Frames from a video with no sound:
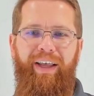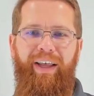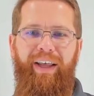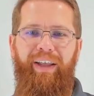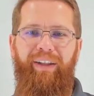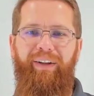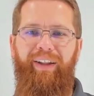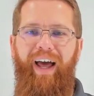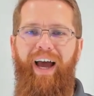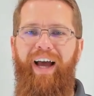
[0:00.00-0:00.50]

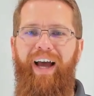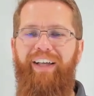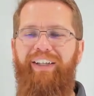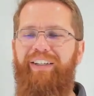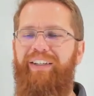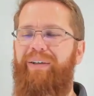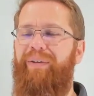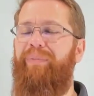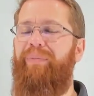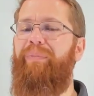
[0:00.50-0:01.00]
Last,
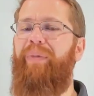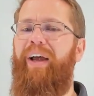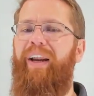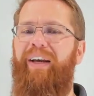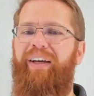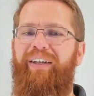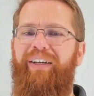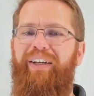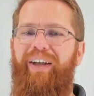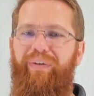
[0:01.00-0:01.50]
but
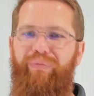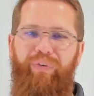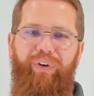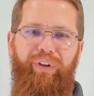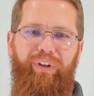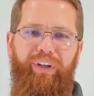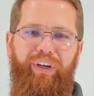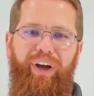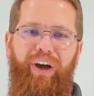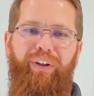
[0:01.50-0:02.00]

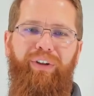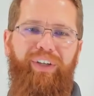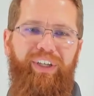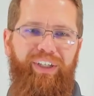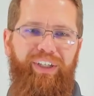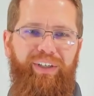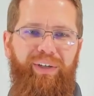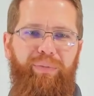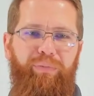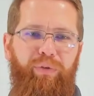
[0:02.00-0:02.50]
definitely not
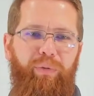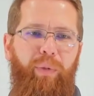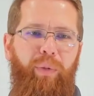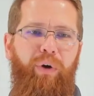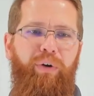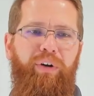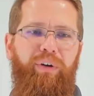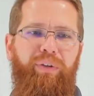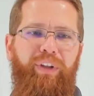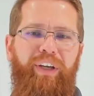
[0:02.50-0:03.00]
least, promote
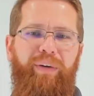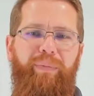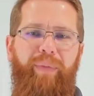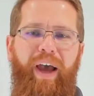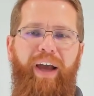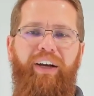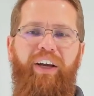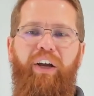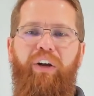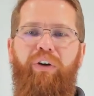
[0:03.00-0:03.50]
your lead
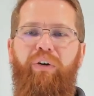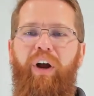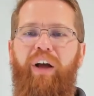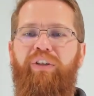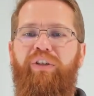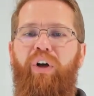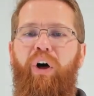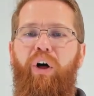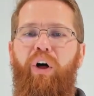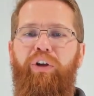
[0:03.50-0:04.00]
magnet across
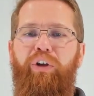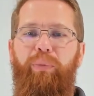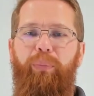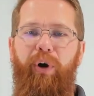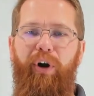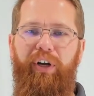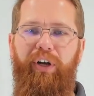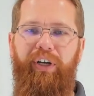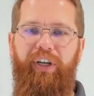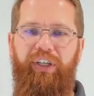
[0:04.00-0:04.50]
all your
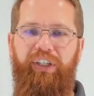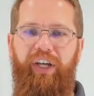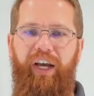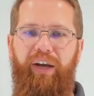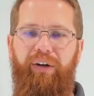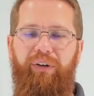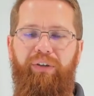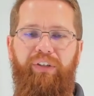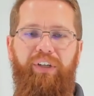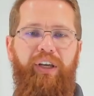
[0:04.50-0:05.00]
marketing
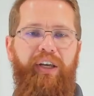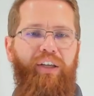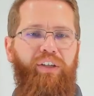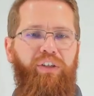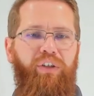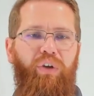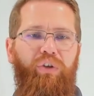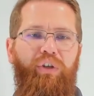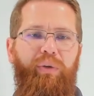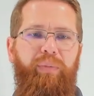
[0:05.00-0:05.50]
channels.
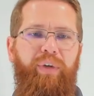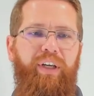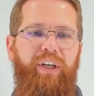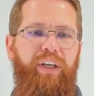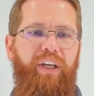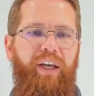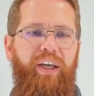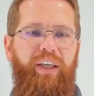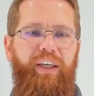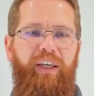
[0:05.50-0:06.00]
Social
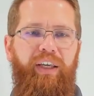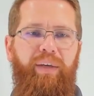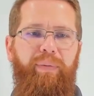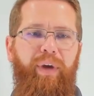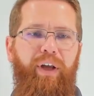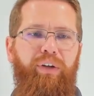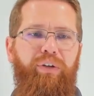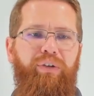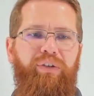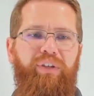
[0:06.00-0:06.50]
media,
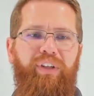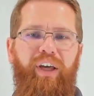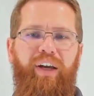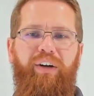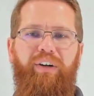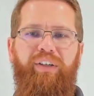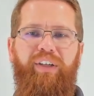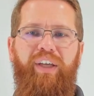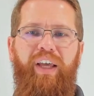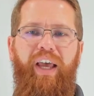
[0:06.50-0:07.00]
email
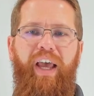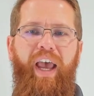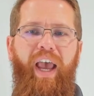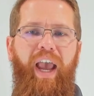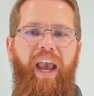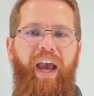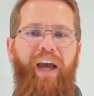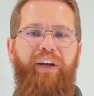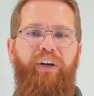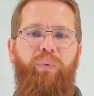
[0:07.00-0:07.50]
newsletters,
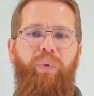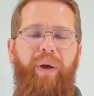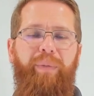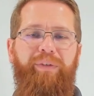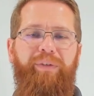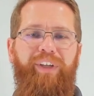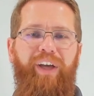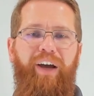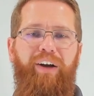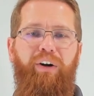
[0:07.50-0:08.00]
and your
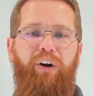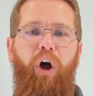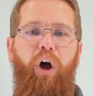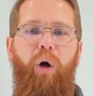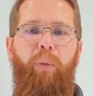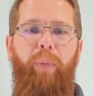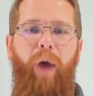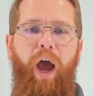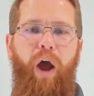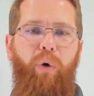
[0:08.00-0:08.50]
website are all
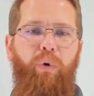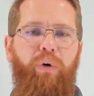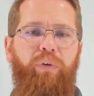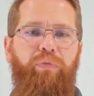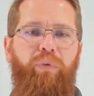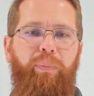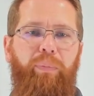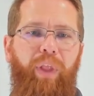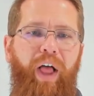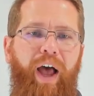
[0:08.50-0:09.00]

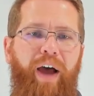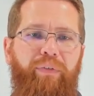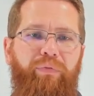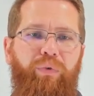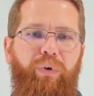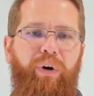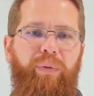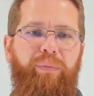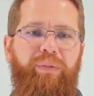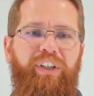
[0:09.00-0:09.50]
powerful
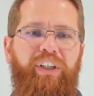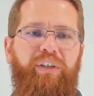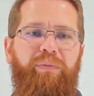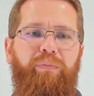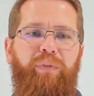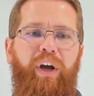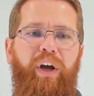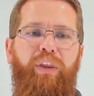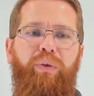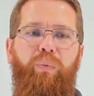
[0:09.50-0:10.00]
platforms to
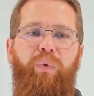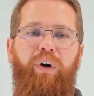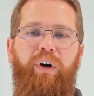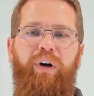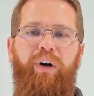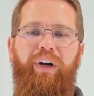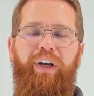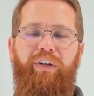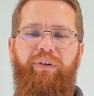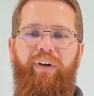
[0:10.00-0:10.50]
spread the
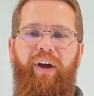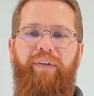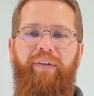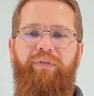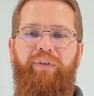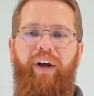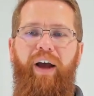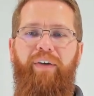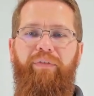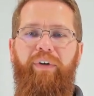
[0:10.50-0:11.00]
word and drive
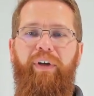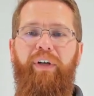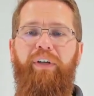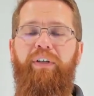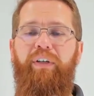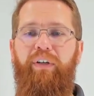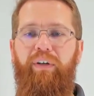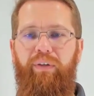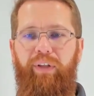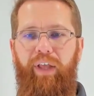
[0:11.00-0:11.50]
traffic to
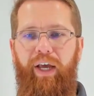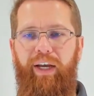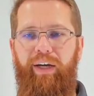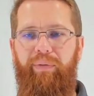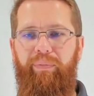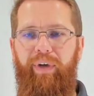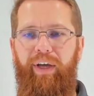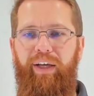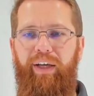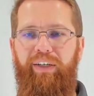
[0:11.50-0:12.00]
your landing
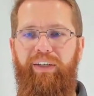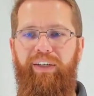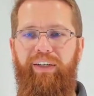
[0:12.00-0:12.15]
page.